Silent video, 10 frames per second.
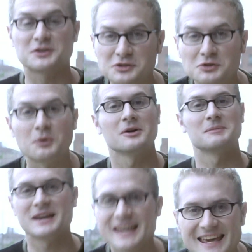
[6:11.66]
the
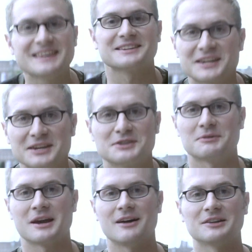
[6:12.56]
storm is his
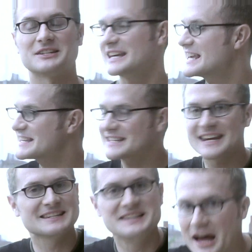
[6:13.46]
reality. He
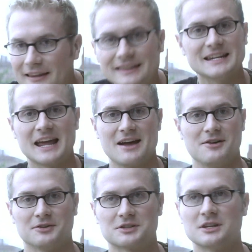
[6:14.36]
sees nothing
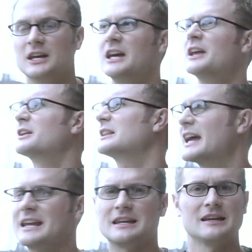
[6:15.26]
else. The
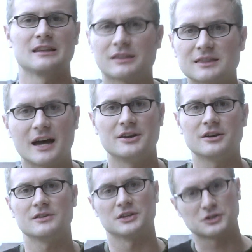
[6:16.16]
lightning and the
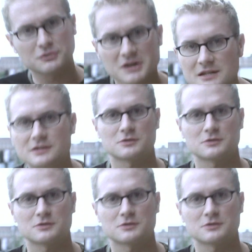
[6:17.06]
thunder and the trees